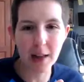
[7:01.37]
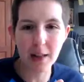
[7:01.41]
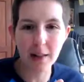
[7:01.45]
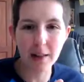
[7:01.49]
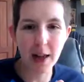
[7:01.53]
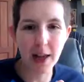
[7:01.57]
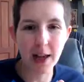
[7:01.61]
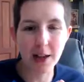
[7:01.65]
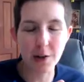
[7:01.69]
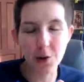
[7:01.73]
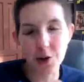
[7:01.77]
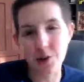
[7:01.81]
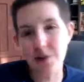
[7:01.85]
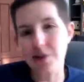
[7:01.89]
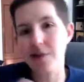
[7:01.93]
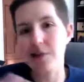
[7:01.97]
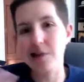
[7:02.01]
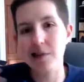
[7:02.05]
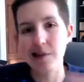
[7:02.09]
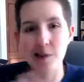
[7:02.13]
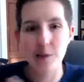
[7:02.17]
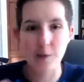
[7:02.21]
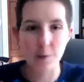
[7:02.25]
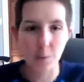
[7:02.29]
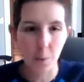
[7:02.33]
land, or
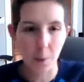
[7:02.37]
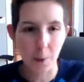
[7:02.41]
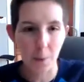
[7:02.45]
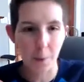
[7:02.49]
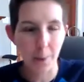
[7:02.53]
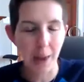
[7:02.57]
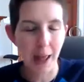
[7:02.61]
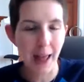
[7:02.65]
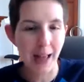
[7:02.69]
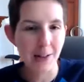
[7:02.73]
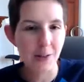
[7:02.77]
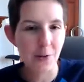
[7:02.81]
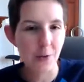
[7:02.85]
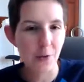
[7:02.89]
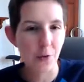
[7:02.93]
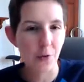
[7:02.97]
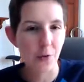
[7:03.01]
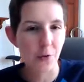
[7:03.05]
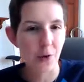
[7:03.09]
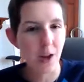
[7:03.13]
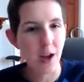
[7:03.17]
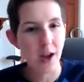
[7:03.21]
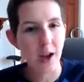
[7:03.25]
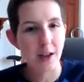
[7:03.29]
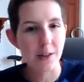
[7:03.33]
went back to
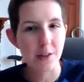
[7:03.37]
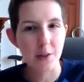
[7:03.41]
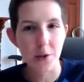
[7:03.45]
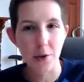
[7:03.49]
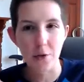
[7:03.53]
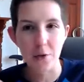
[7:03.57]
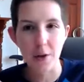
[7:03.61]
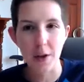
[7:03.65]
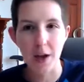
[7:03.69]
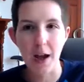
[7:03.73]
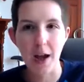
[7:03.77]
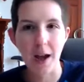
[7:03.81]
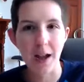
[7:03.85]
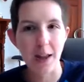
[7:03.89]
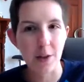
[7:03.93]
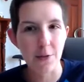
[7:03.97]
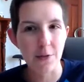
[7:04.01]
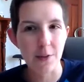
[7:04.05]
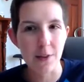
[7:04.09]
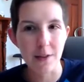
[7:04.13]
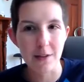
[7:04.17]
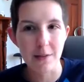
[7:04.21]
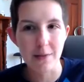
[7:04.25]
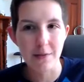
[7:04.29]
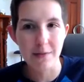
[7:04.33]
over to
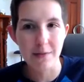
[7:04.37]
Cockyville.